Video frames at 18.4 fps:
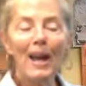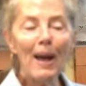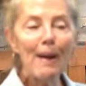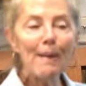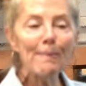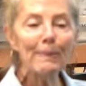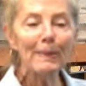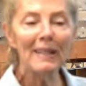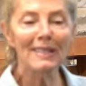
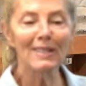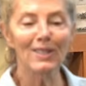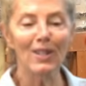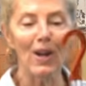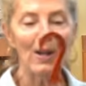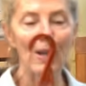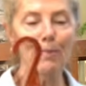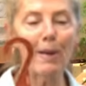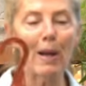up, let's
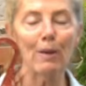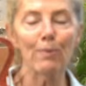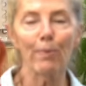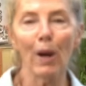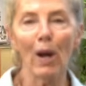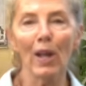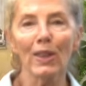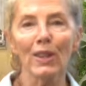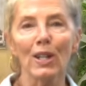talk about
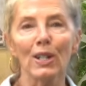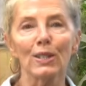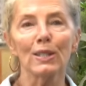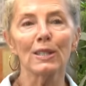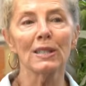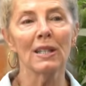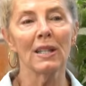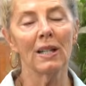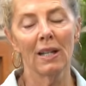
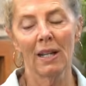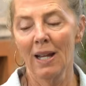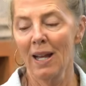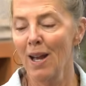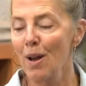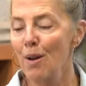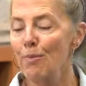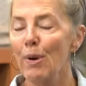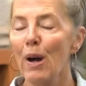pothos.
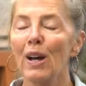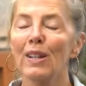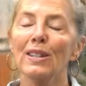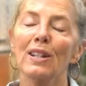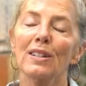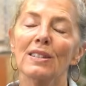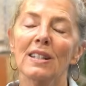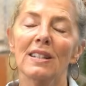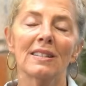
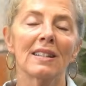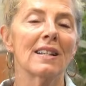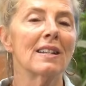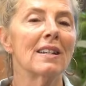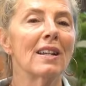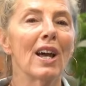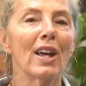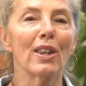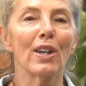Pothos is
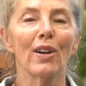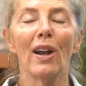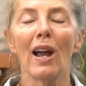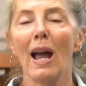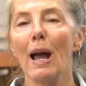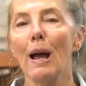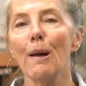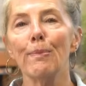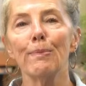another
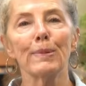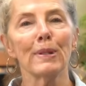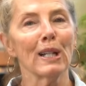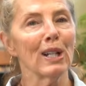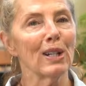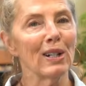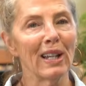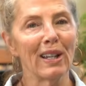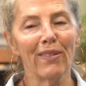
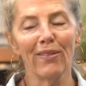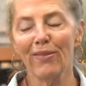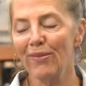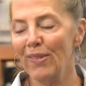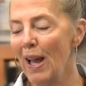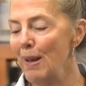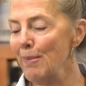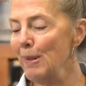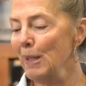absolutely
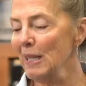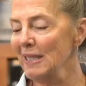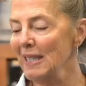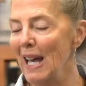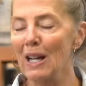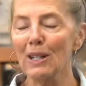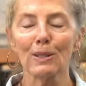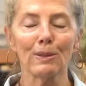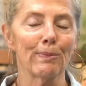fabulous
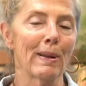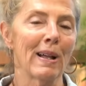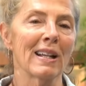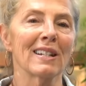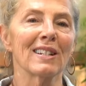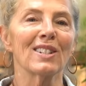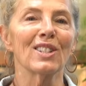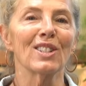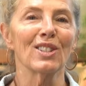
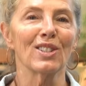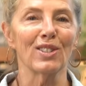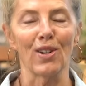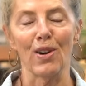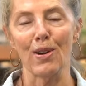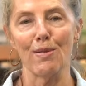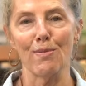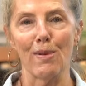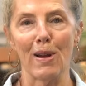houseplant to
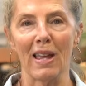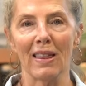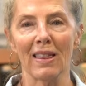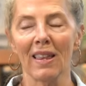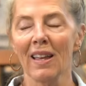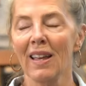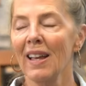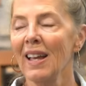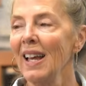start with.
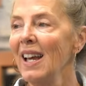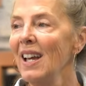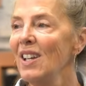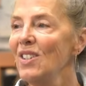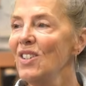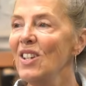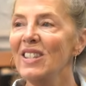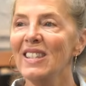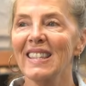
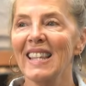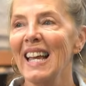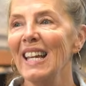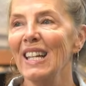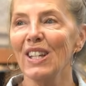Just say